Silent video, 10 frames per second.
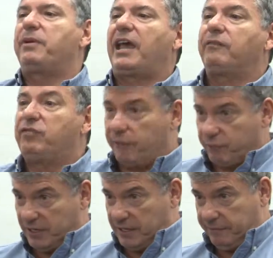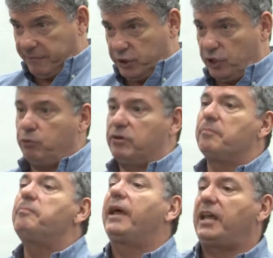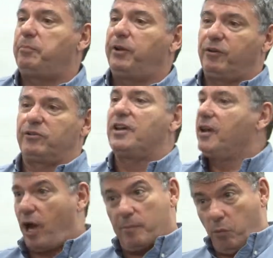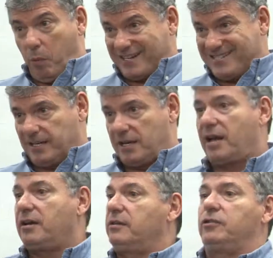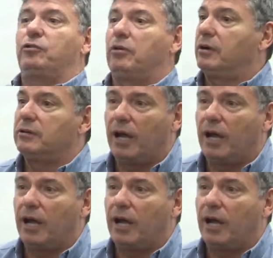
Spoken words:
behave differently for you than me because I'm a Westerner and you're